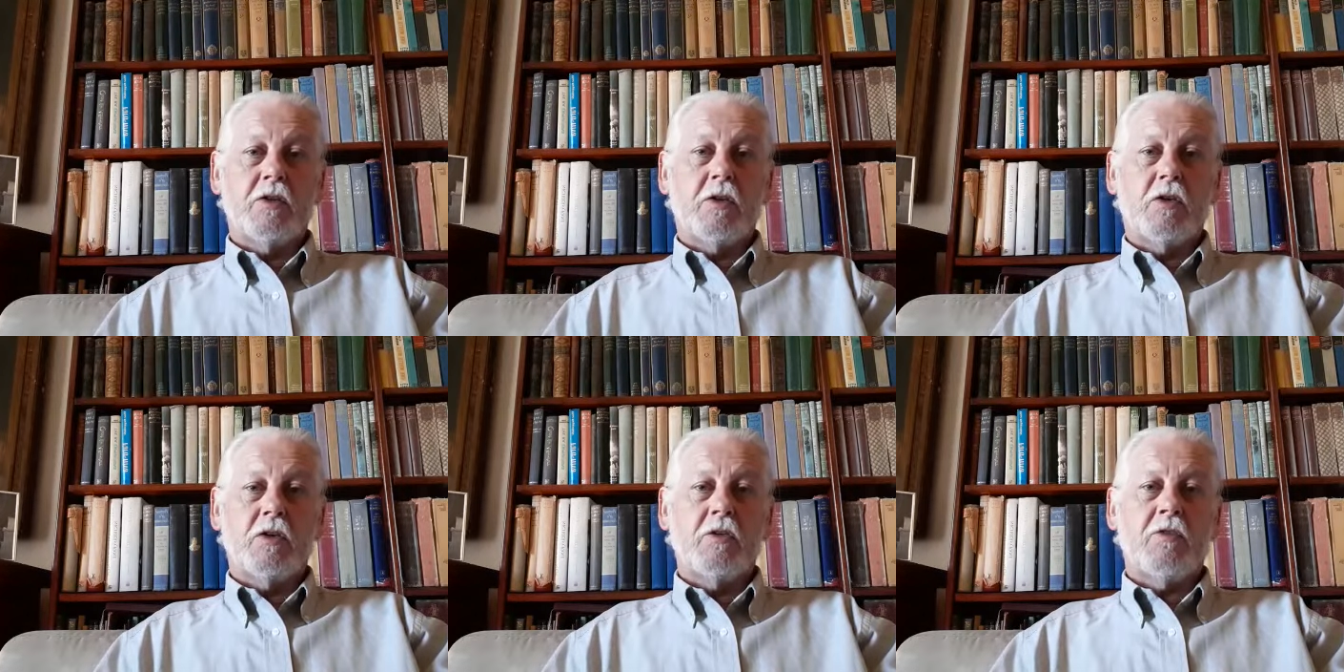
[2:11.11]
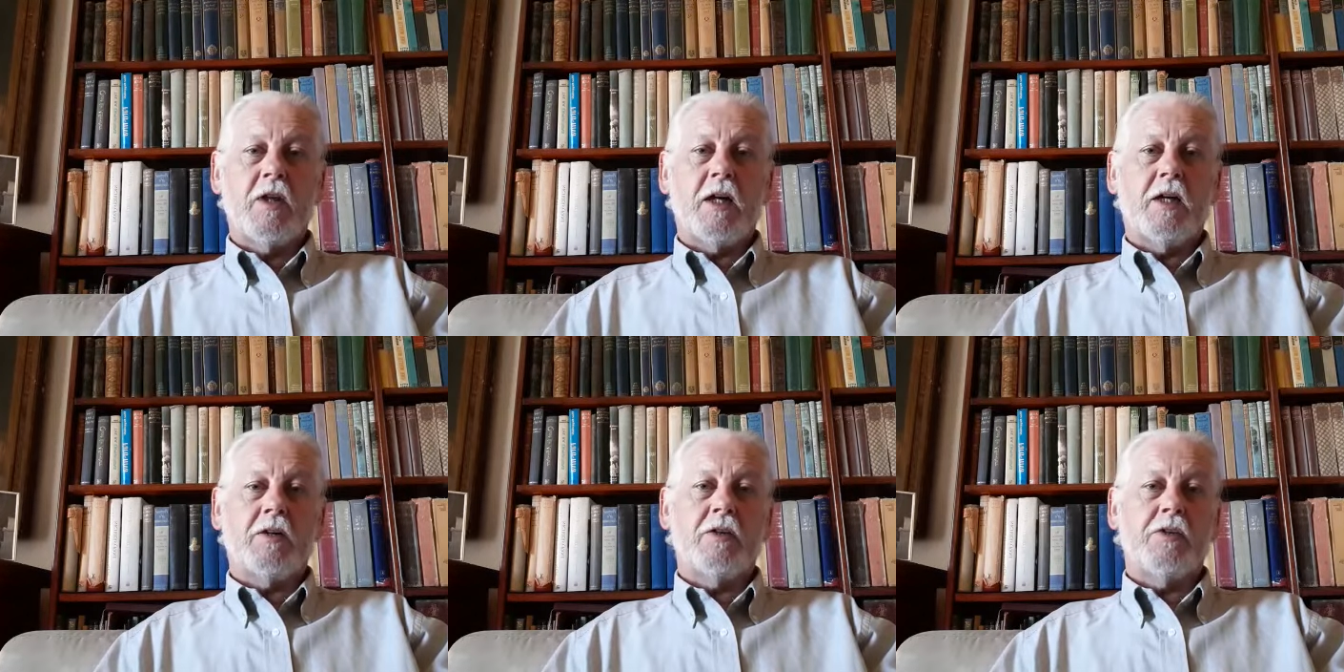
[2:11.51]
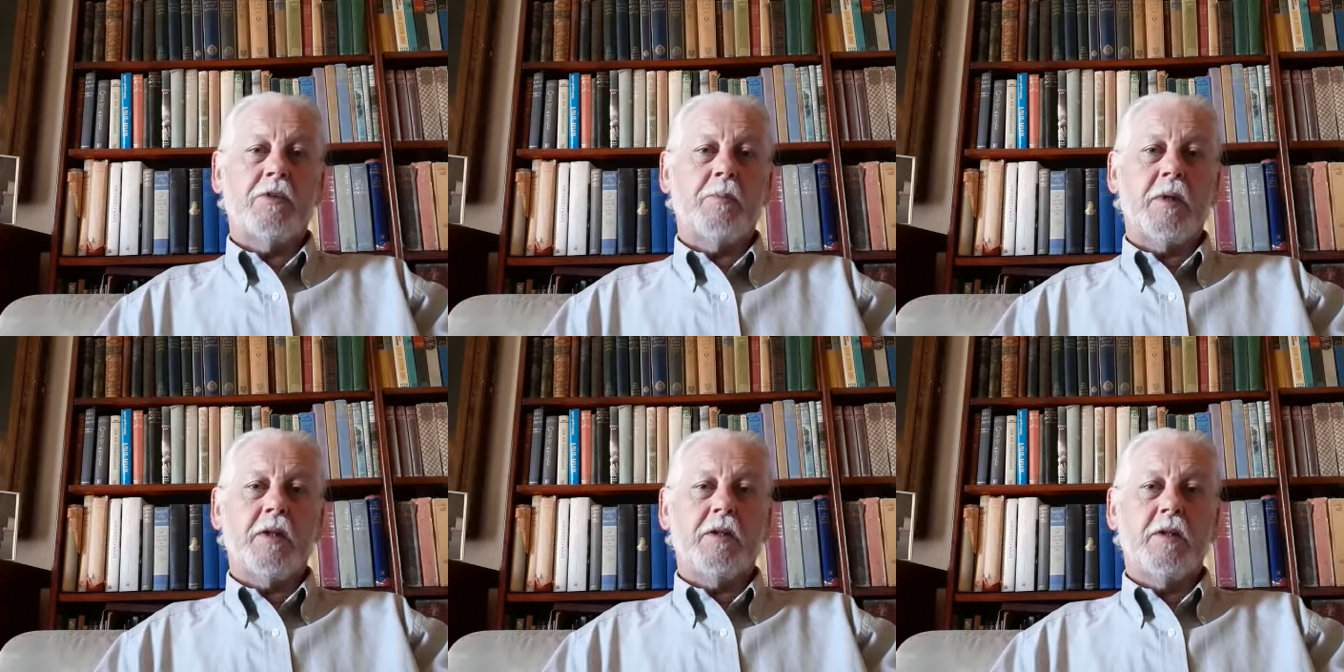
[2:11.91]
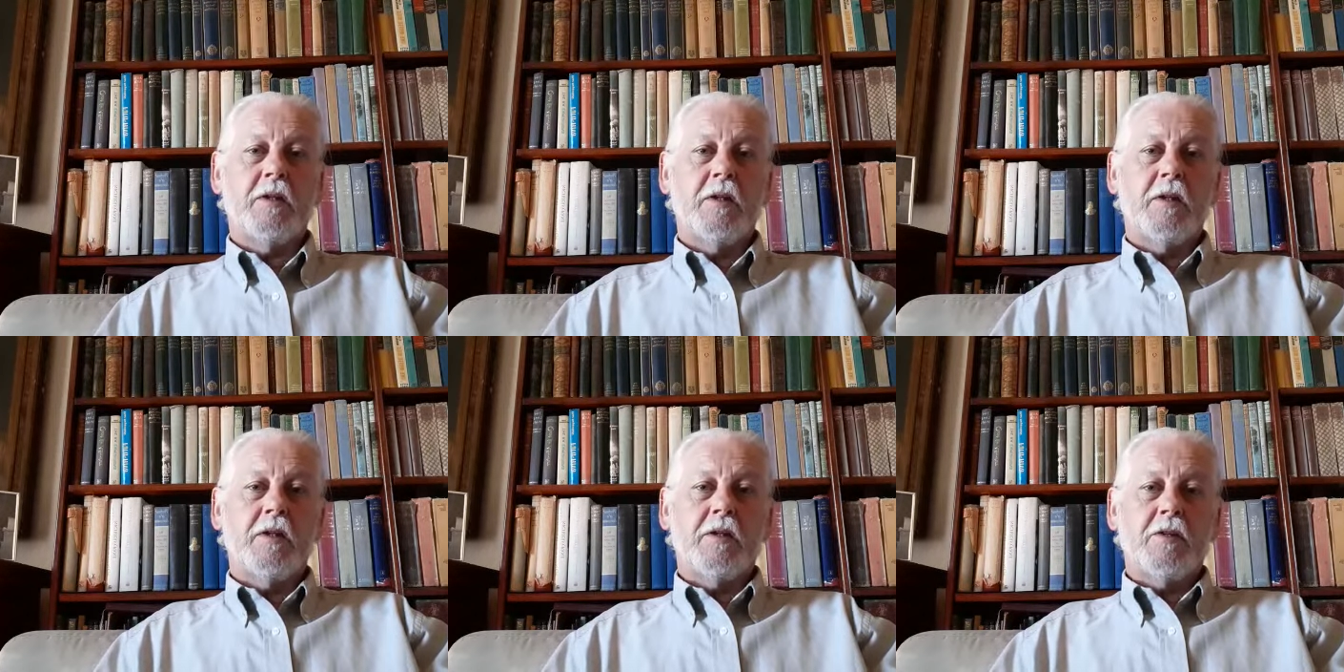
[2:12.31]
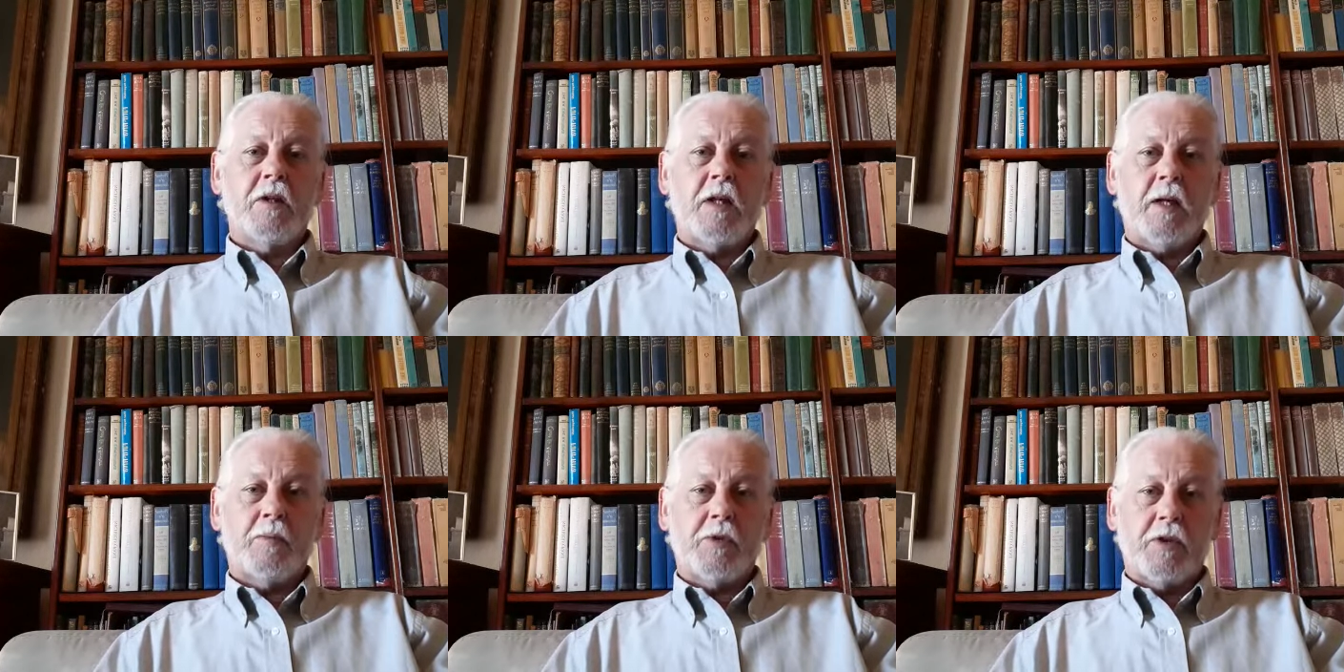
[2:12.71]
all of that has been
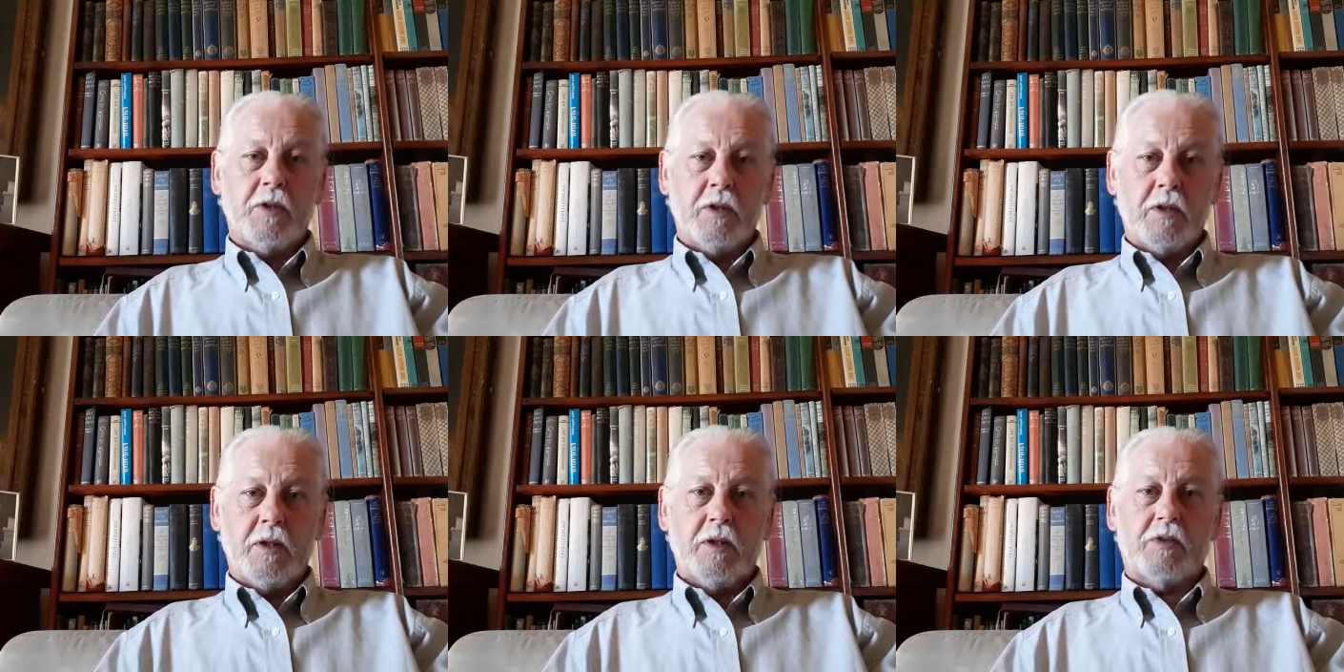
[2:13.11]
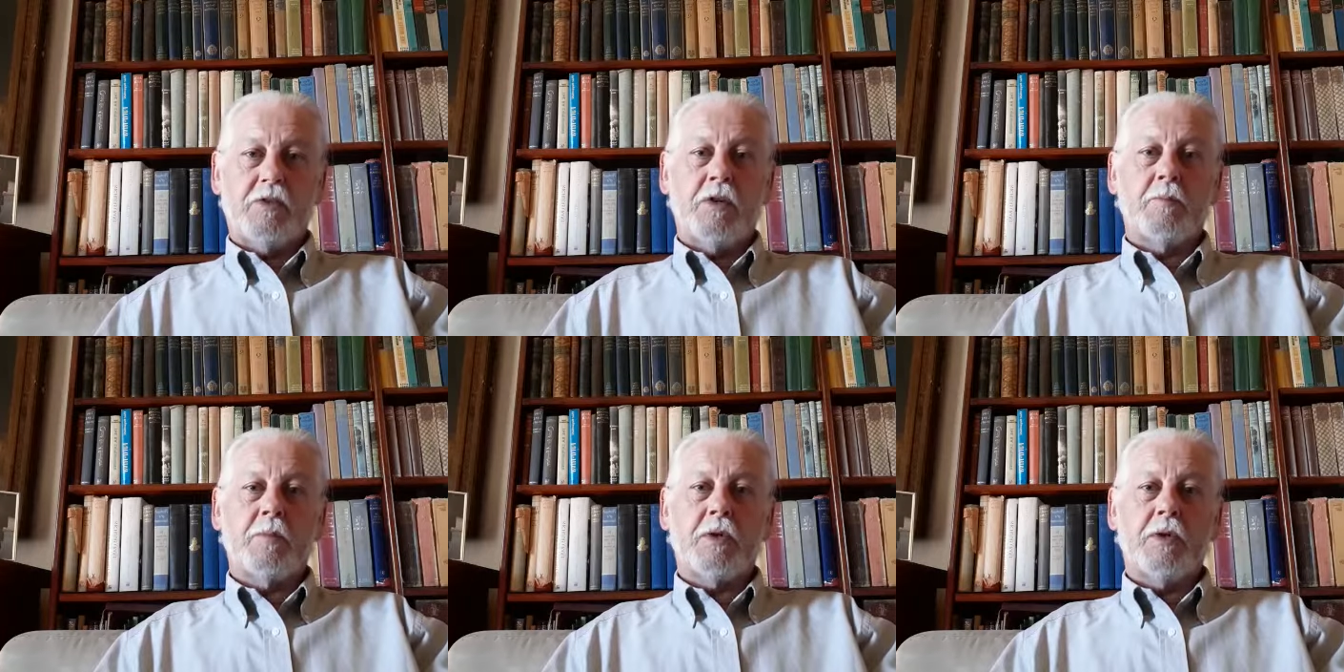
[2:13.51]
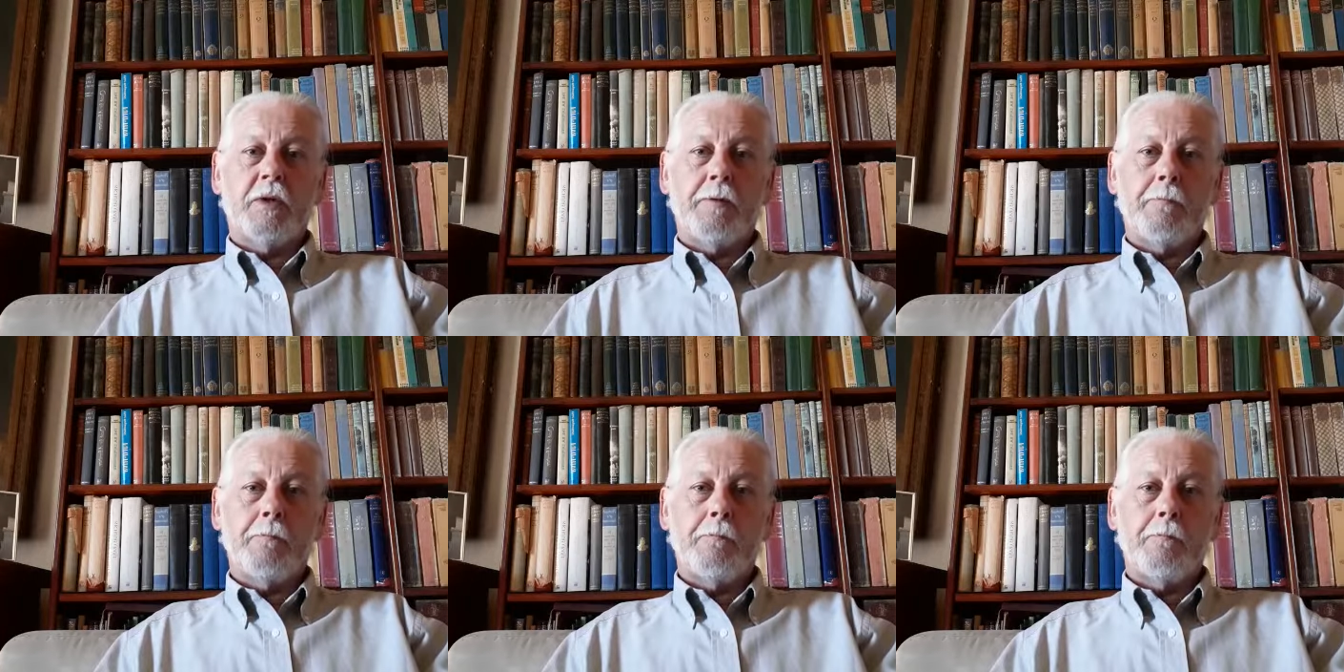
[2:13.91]
absolutely exemplary.